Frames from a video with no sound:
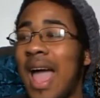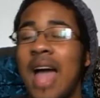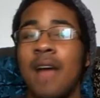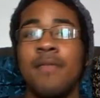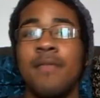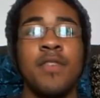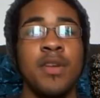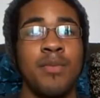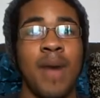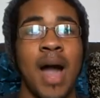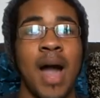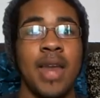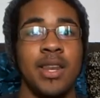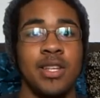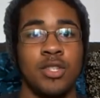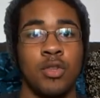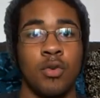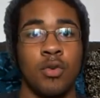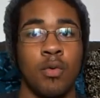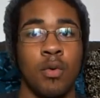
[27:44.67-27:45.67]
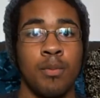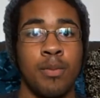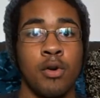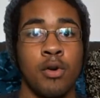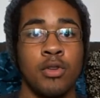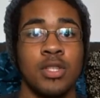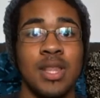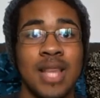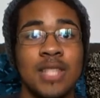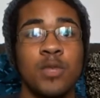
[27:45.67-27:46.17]
everybody's their own
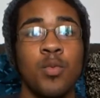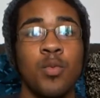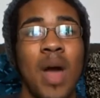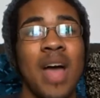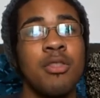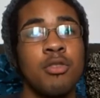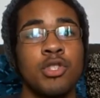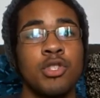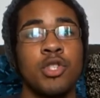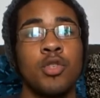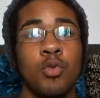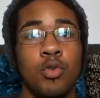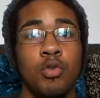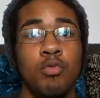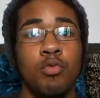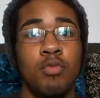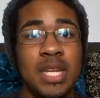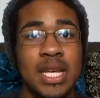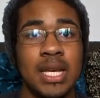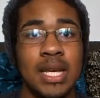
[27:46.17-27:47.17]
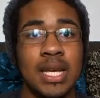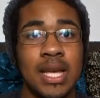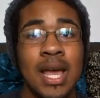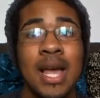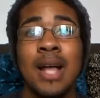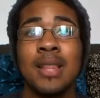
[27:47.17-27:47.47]
person. That's why they're so unique.